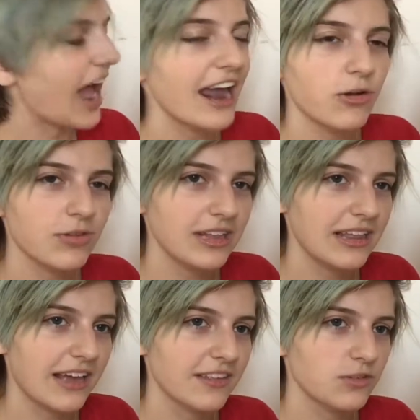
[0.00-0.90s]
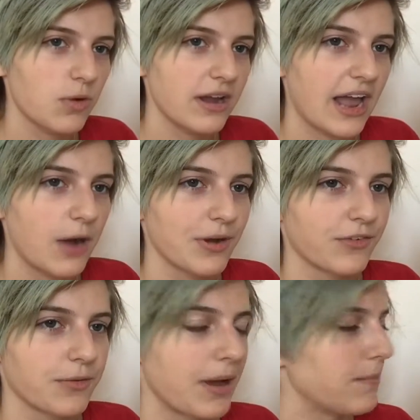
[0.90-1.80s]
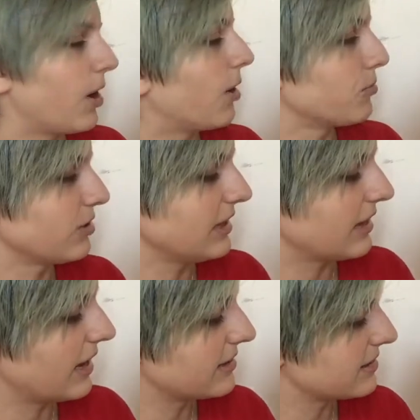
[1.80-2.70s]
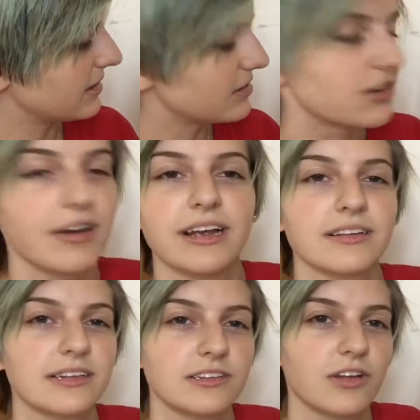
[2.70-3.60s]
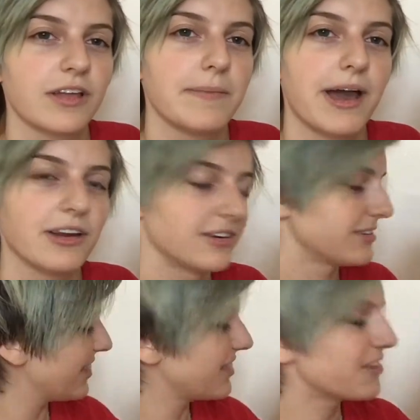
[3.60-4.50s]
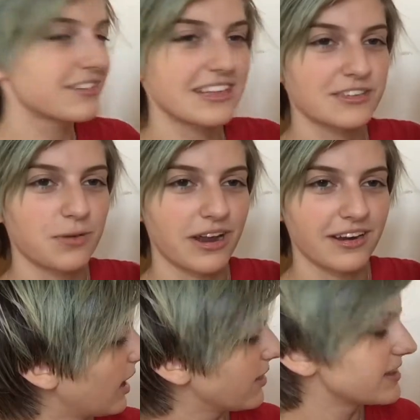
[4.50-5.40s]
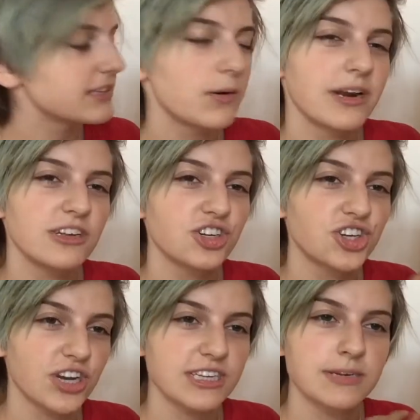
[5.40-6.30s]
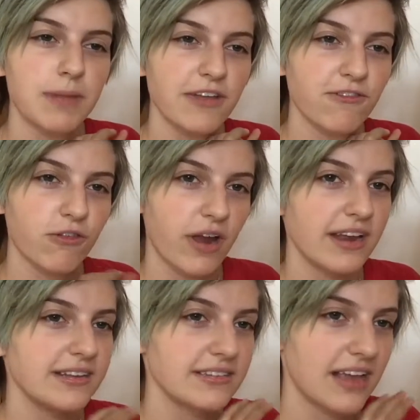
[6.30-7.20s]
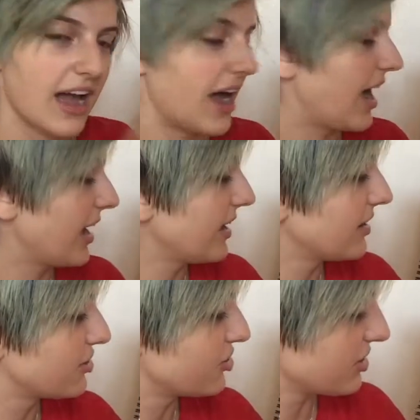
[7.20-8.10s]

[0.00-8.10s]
don't really like this one, however, my mom really likes it, so I guess that's all that matters. And then there's this one. This one is just my friend's eye. It's just